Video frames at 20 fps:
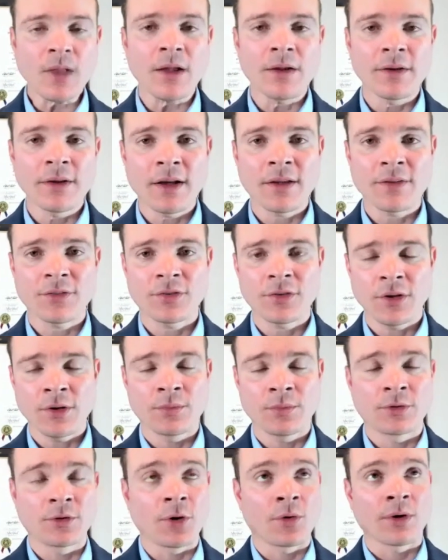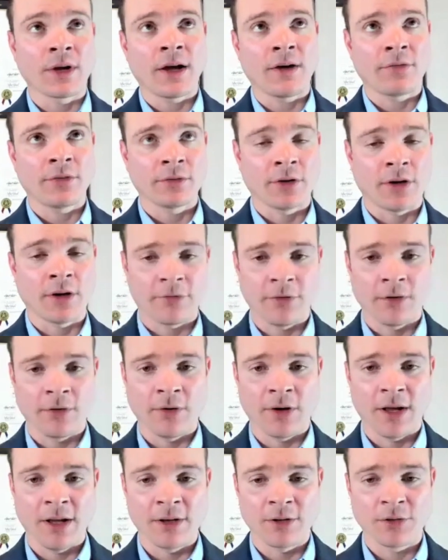yes, you don't have
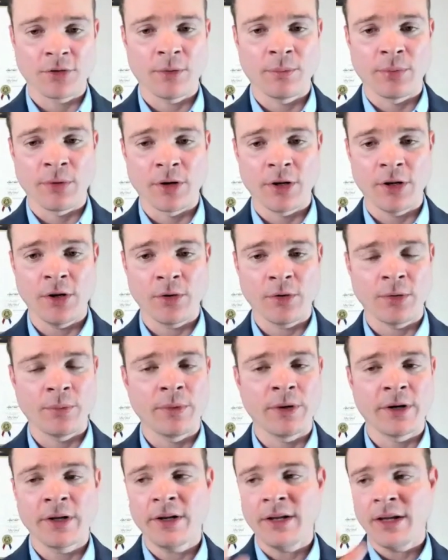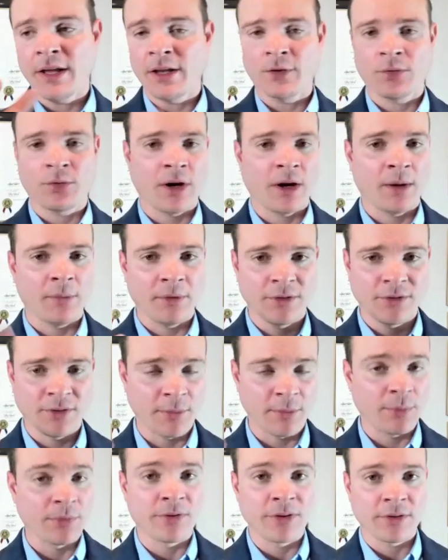unlawful entry, but you committed a crime, let's
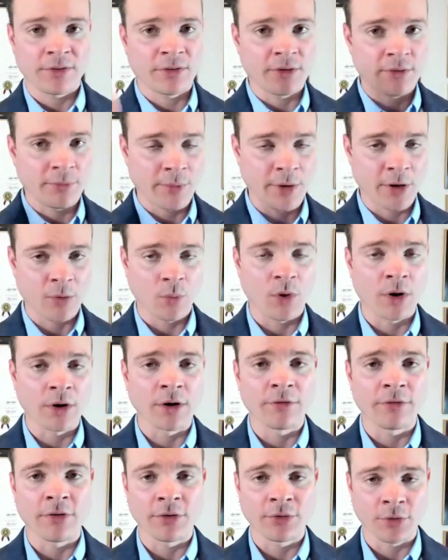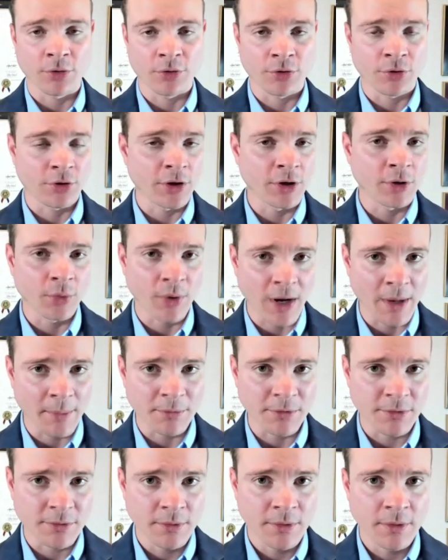say possession of marijuana of under 30
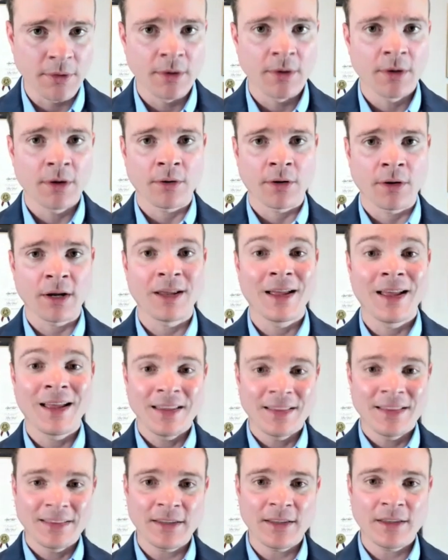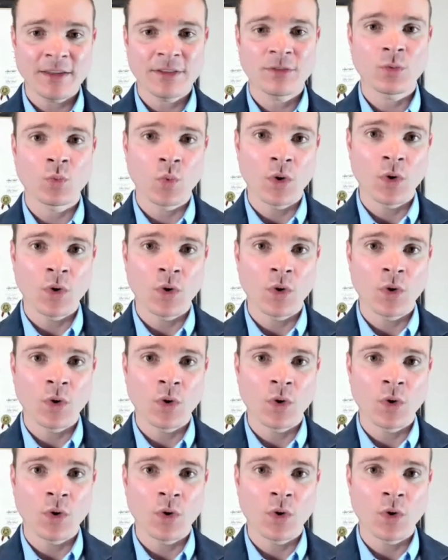grams, right? This